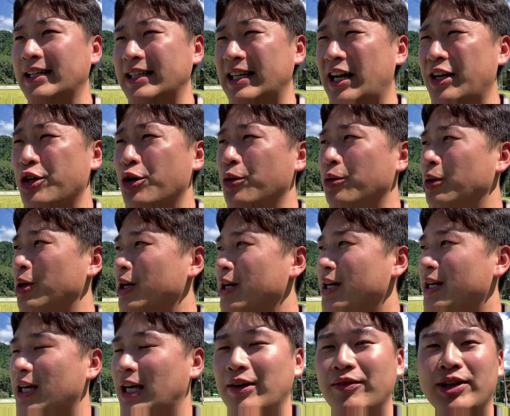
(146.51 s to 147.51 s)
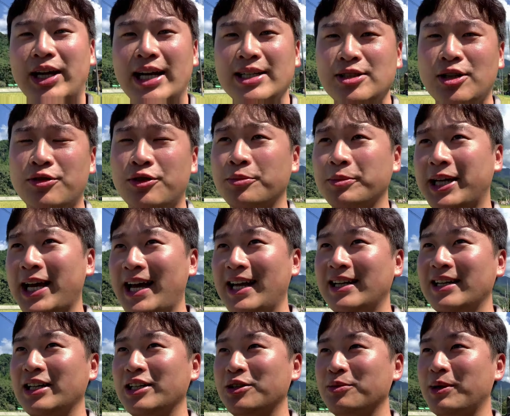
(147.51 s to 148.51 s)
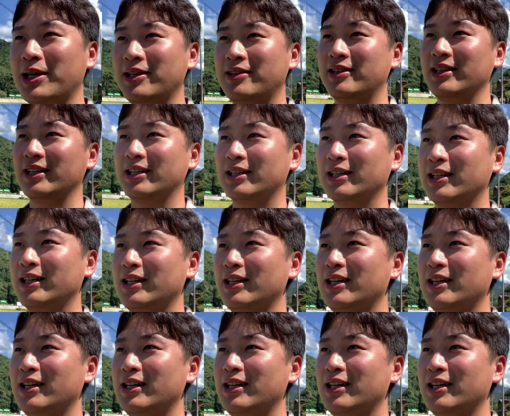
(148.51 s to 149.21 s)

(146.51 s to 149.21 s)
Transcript: And I know if you guys are from Canada, you might think